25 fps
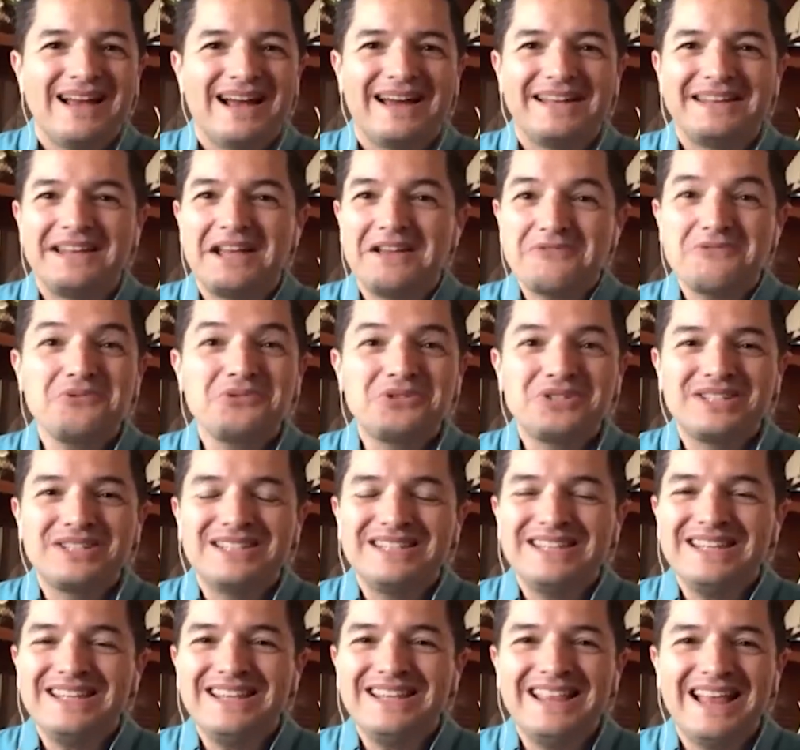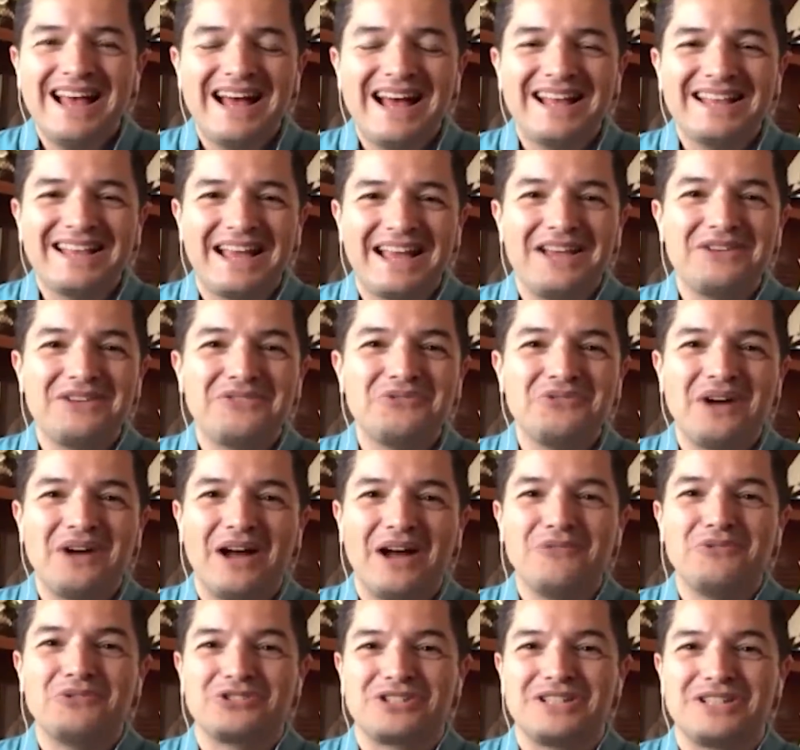and i could see that i,
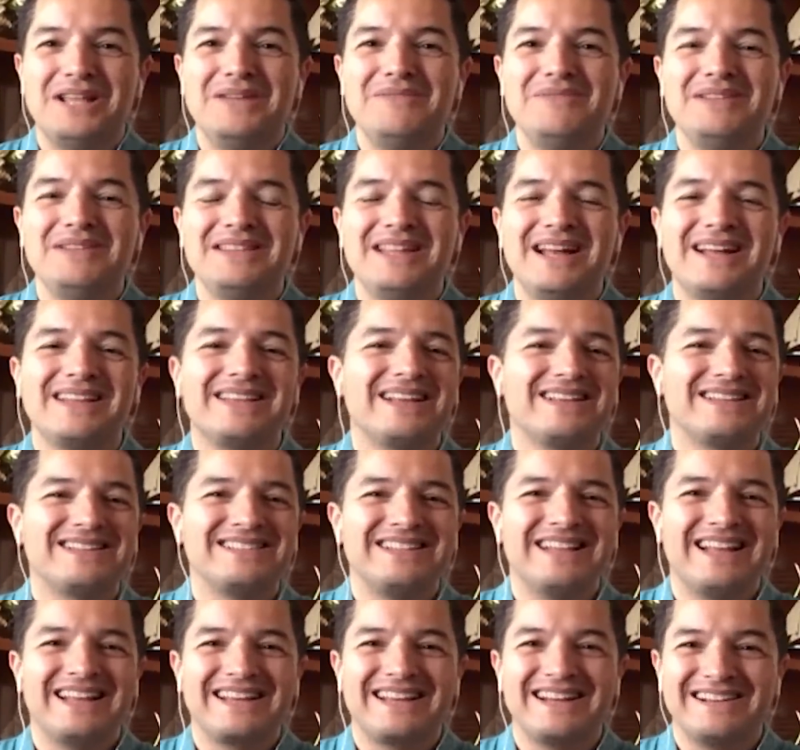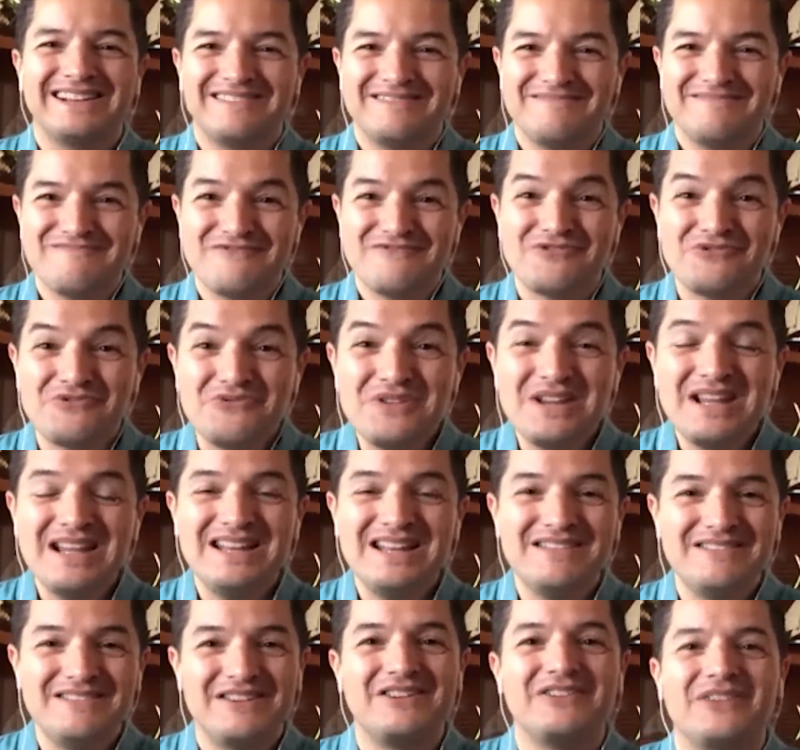I was living that as like a
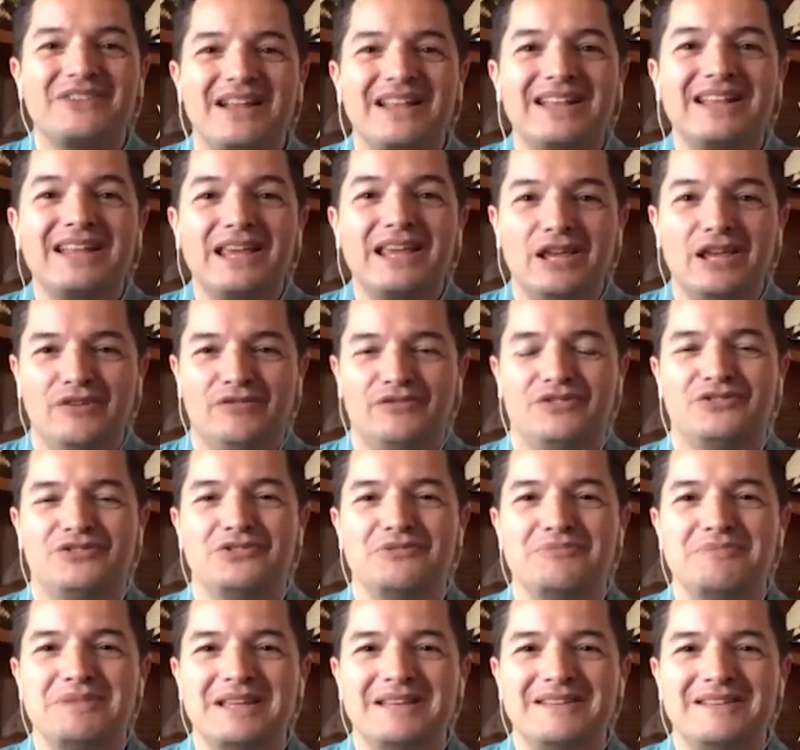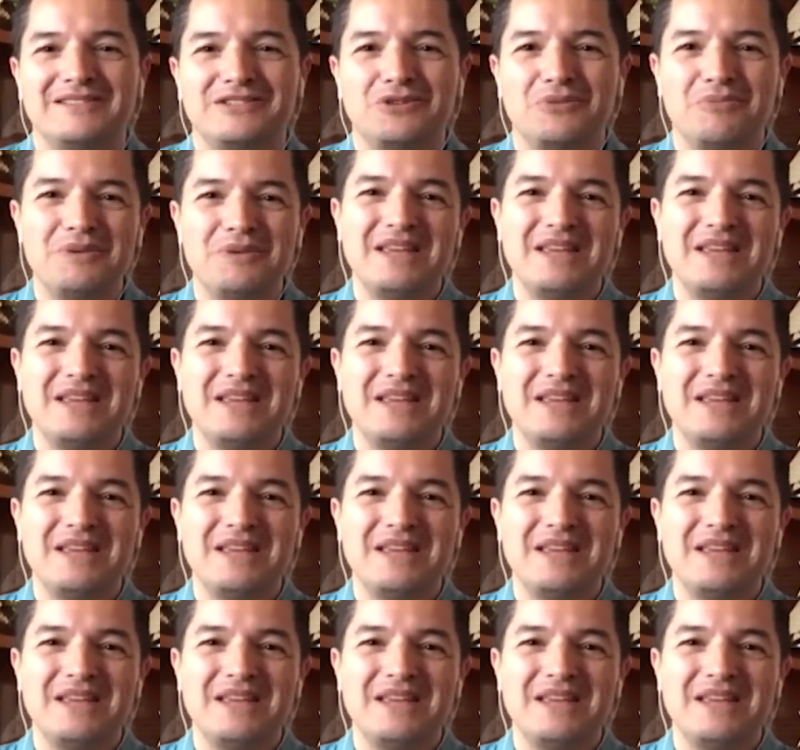really great gift to me to